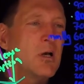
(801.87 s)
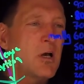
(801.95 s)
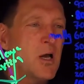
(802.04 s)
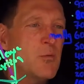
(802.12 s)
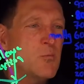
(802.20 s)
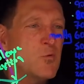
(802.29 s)

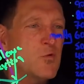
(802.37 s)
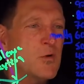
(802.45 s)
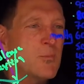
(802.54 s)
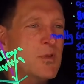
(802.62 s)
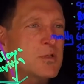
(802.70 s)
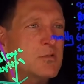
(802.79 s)
I move
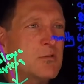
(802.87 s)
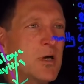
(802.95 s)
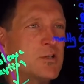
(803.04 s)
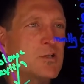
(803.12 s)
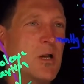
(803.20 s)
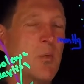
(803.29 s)
up this
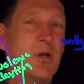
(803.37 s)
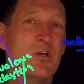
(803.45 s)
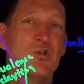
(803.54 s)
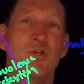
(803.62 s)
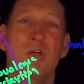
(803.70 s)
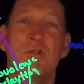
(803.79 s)
direction. Now we
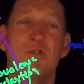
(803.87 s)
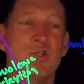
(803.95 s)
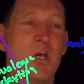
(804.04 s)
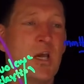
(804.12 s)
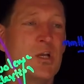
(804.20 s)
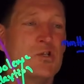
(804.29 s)
just
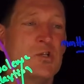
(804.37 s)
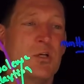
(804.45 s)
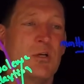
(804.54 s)
changed